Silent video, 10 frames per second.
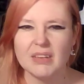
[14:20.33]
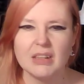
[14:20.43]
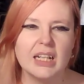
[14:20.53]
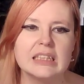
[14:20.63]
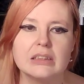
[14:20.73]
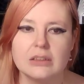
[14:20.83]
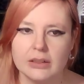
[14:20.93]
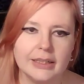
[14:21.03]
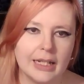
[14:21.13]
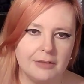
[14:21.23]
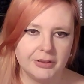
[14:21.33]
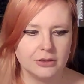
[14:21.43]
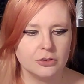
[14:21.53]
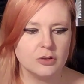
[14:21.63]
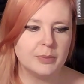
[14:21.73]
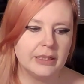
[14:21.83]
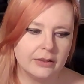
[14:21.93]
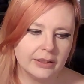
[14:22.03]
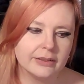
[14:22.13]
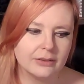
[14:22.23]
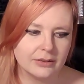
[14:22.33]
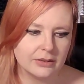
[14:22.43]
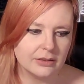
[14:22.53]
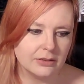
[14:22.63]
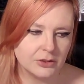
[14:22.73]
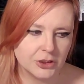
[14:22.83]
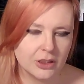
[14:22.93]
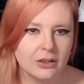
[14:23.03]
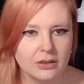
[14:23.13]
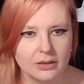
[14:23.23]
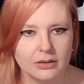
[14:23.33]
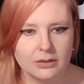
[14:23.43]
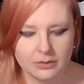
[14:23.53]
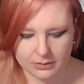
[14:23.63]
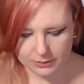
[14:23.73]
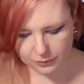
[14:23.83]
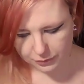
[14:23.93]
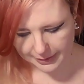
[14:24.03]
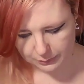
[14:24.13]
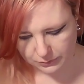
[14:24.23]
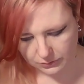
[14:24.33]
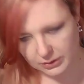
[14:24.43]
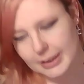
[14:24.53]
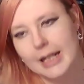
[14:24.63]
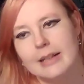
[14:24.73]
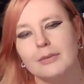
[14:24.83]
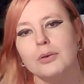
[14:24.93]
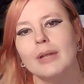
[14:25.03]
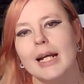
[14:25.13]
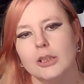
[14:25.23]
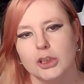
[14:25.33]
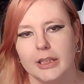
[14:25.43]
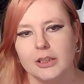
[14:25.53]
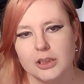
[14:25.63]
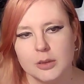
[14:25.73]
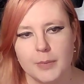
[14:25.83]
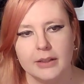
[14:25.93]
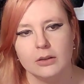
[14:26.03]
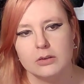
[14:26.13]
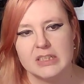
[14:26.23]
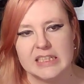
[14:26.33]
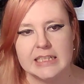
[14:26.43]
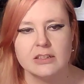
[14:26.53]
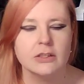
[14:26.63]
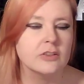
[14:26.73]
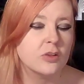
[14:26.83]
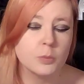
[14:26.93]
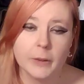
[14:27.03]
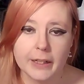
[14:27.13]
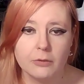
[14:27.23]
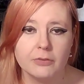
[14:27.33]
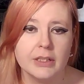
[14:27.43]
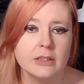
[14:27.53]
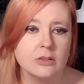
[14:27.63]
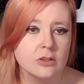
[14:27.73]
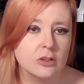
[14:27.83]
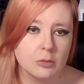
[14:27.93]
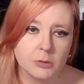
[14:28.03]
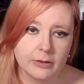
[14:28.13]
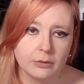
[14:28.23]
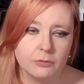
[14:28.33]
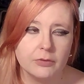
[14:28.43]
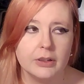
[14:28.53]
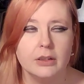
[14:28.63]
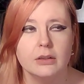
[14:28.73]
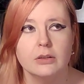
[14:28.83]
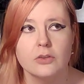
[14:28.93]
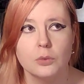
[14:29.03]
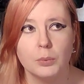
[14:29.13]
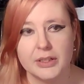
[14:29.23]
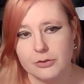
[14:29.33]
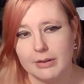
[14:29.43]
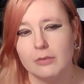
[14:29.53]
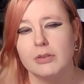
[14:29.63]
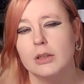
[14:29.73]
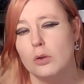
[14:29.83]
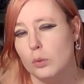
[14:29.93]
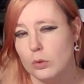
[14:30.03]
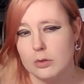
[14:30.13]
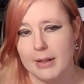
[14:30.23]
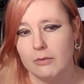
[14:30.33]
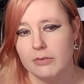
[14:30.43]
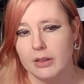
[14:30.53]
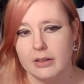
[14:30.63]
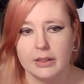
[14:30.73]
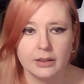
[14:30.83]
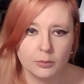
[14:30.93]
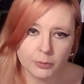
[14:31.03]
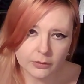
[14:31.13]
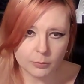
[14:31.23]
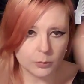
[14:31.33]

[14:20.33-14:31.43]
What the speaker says: didn't like having to just be in like the shirt and the trousers. Now you can change it depending on the season. There's a spring outfit, there's a summer outfit, there's a winter outfit and an autumn outfit. I think I'll put them